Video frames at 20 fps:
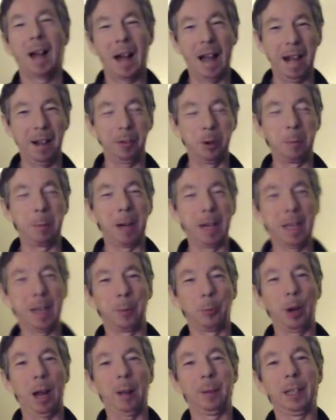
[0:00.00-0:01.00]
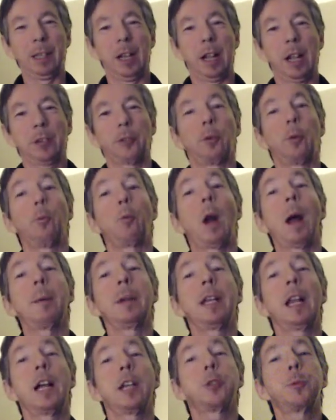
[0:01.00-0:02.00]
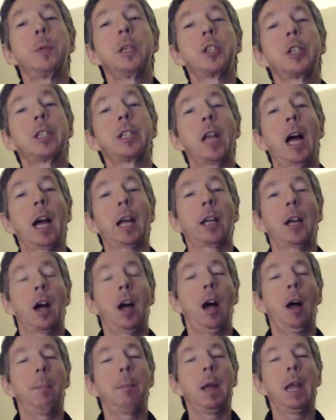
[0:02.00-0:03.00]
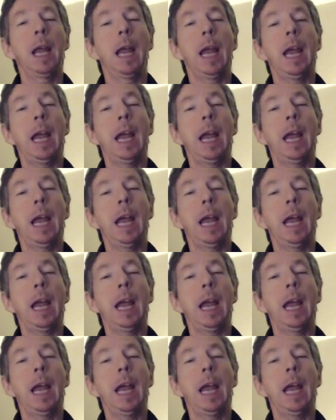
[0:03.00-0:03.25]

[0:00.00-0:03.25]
Hi everybody, I'm Robbie Laws from RobbieLawsMusic.com,